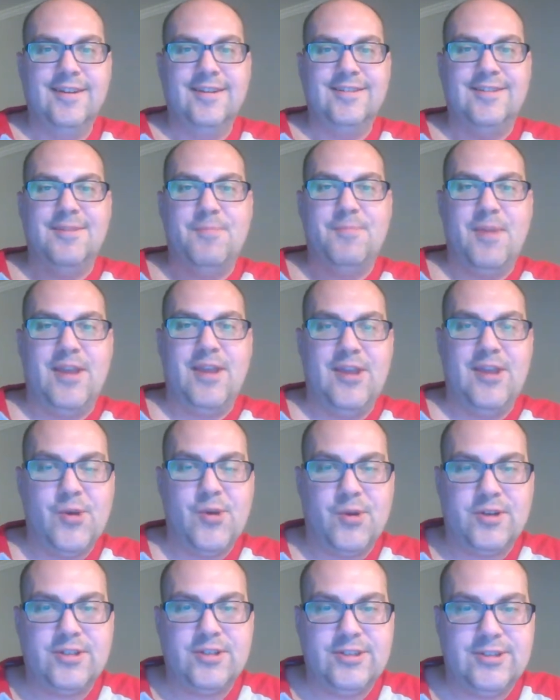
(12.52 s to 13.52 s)
to be
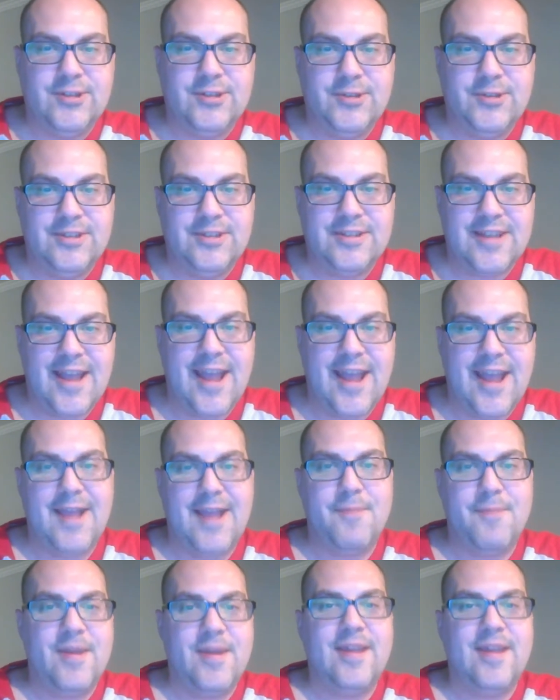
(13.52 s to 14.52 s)
your student's
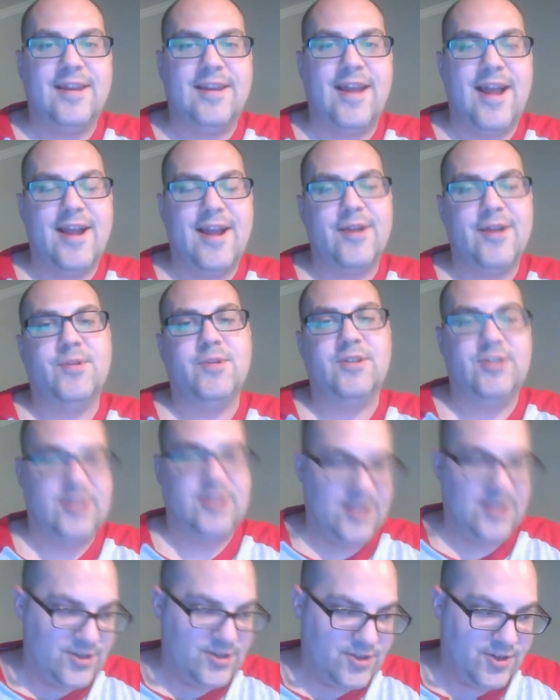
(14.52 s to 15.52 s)
AP Language
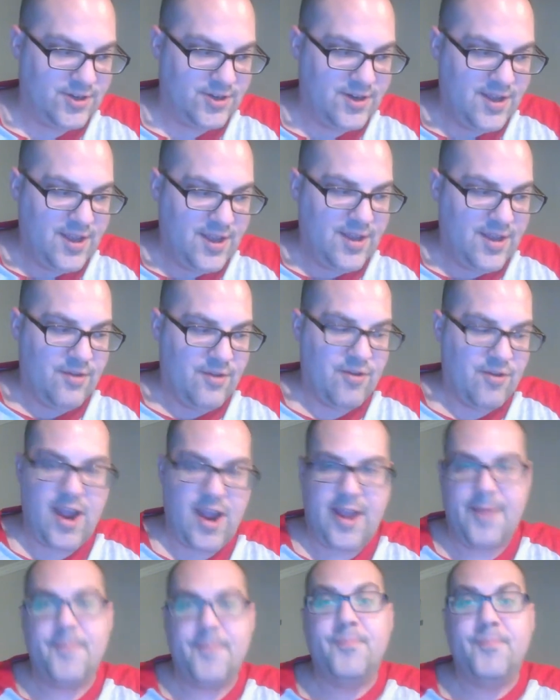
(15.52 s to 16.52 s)
teacher,
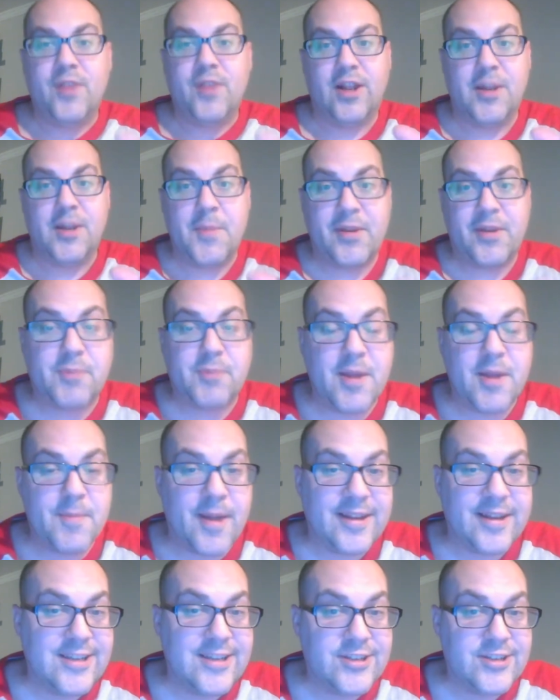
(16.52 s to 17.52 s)
right? Let me explain
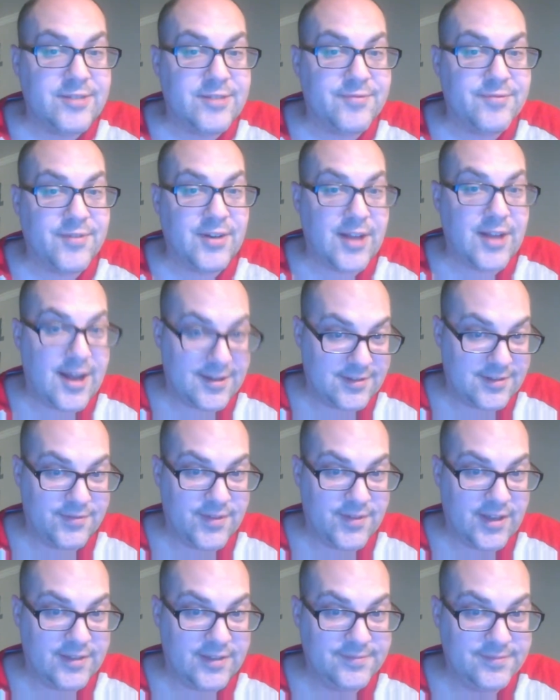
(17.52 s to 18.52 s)
my teaching
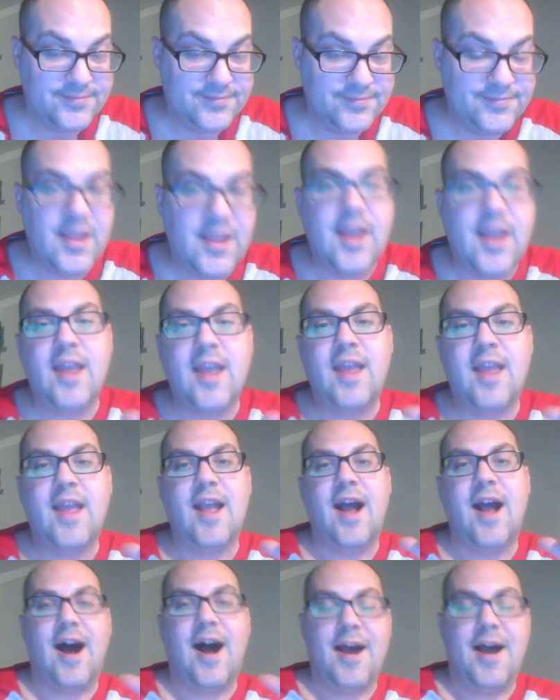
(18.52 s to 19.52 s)
philosophy.
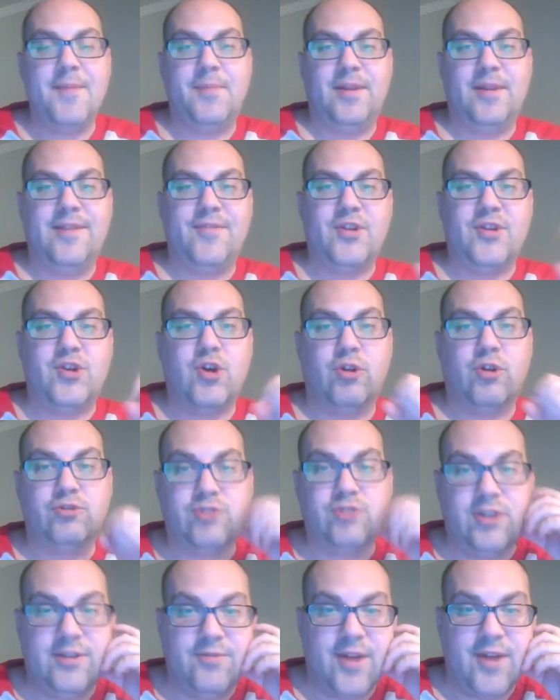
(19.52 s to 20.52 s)
I believe in
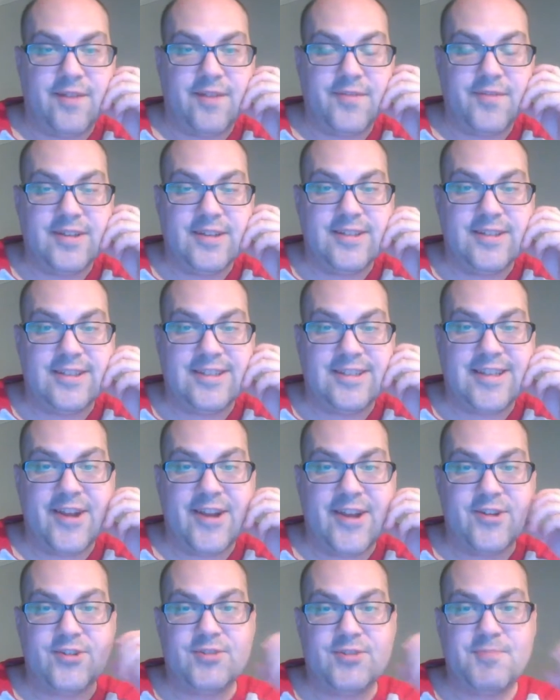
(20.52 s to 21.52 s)
culturally relevant,
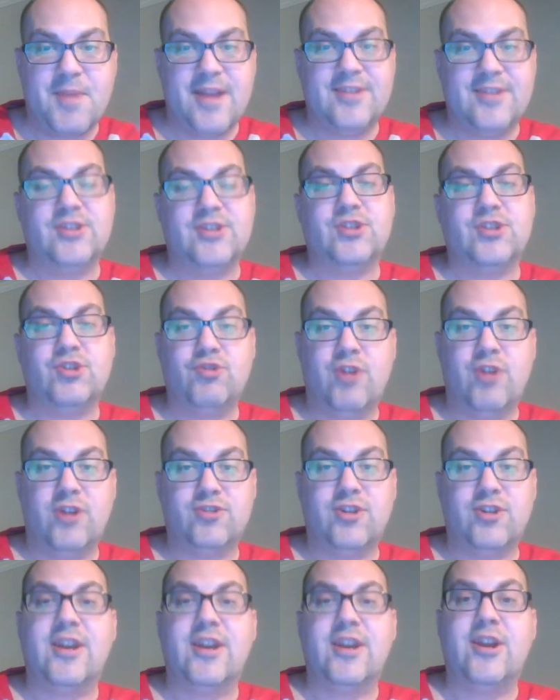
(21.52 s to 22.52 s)
standards-based
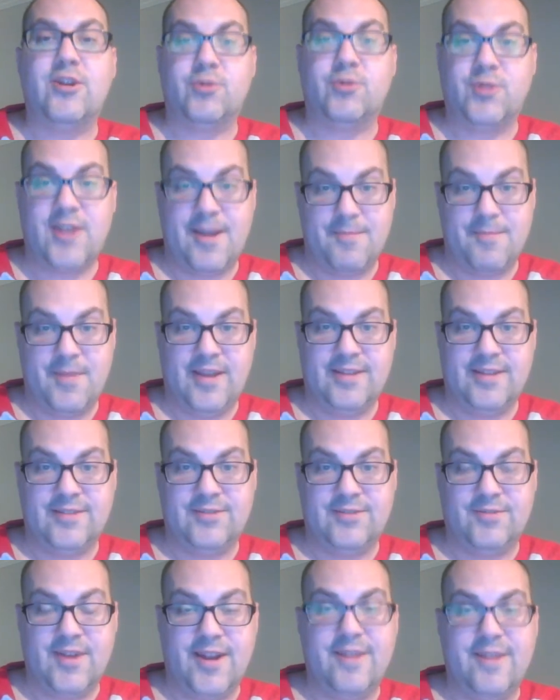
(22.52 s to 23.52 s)
instruction. Here's what that
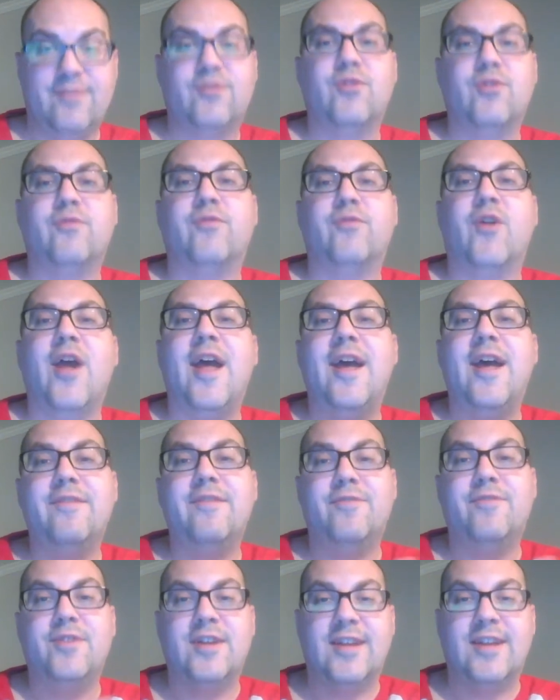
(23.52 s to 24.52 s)
means, right? So for
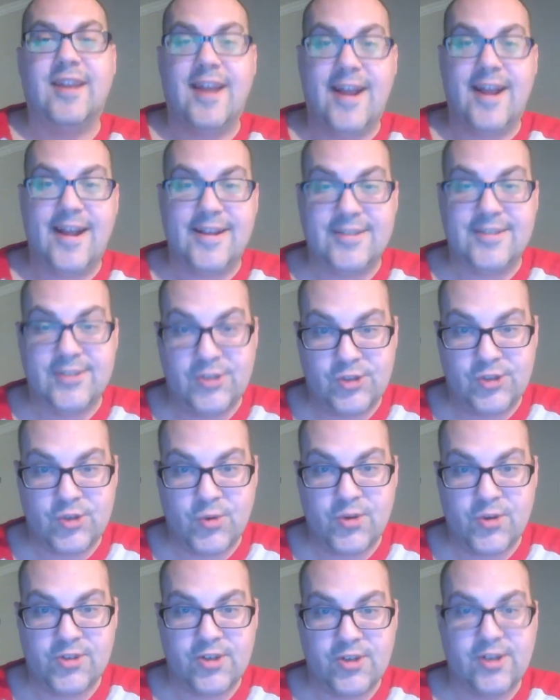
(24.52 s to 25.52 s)
every class in
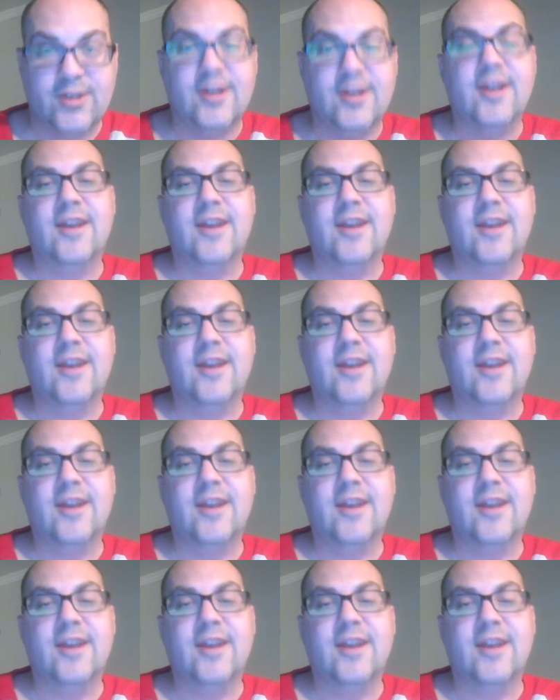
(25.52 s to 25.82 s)
Georgia,